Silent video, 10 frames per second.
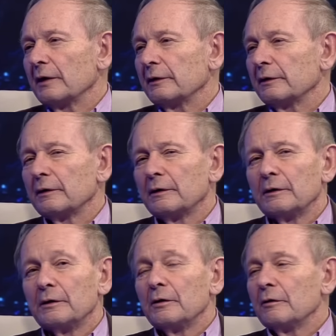it.
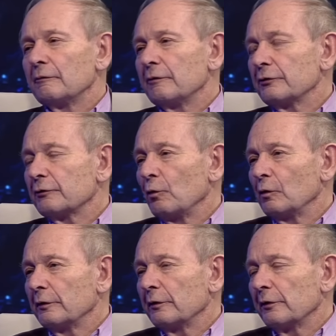First of all,
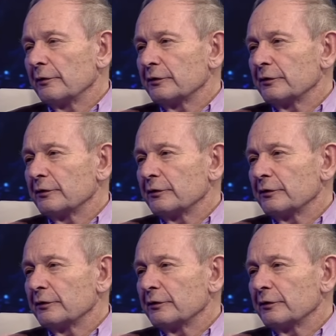there are the